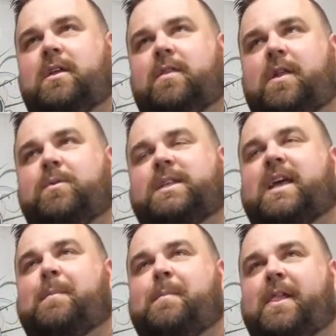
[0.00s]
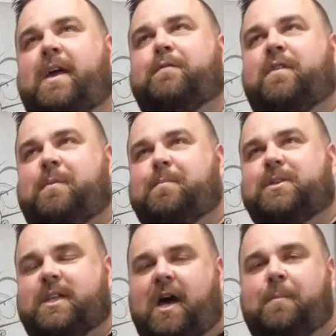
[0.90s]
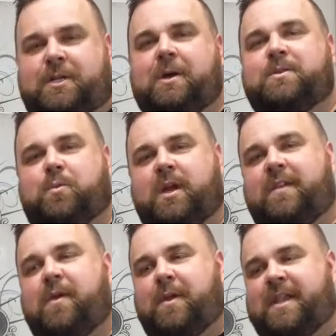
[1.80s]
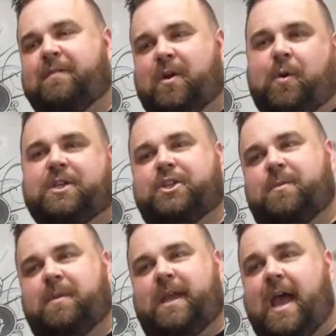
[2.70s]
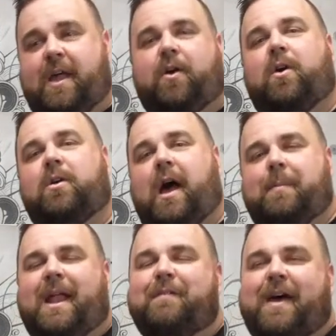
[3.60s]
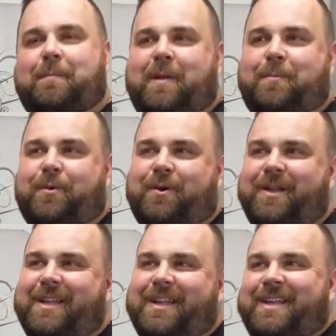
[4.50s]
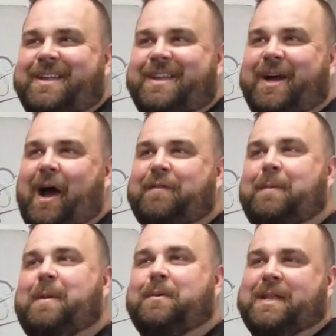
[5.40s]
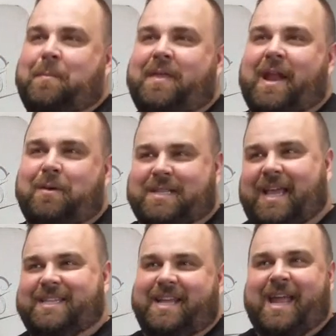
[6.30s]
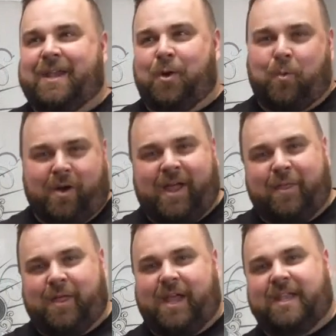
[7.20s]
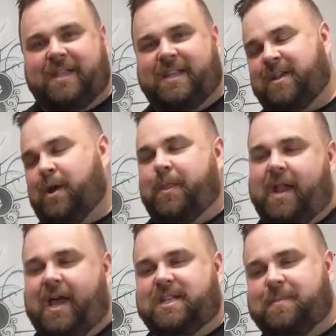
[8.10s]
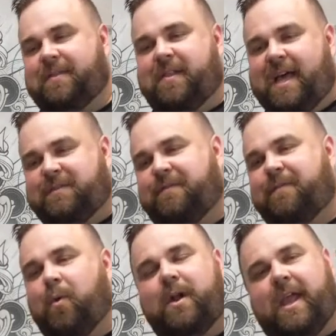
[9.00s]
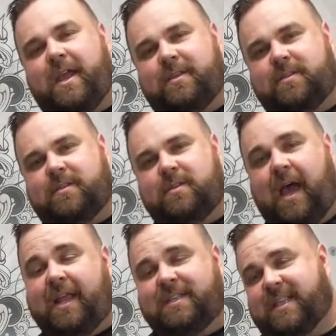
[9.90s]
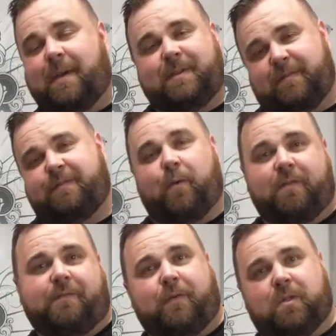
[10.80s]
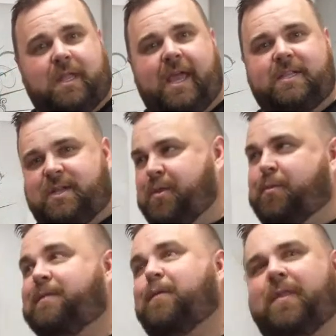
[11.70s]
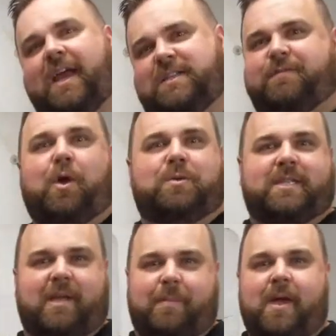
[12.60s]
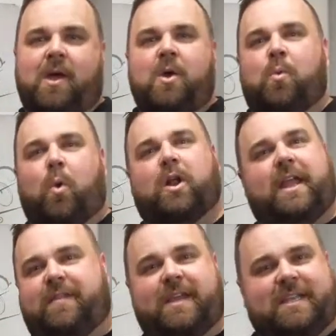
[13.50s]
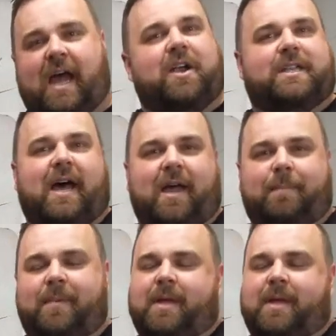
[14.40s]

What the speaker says: there was a time in my life where if people saw how much I was working, they would never question me at all. I mean, I've had people tell me that I was lazy and had no work ethic and didn't know that I had spent the last 4 days. I hadn't slept in 4 full days, you know, 3 full nights of no sleep, working the entire time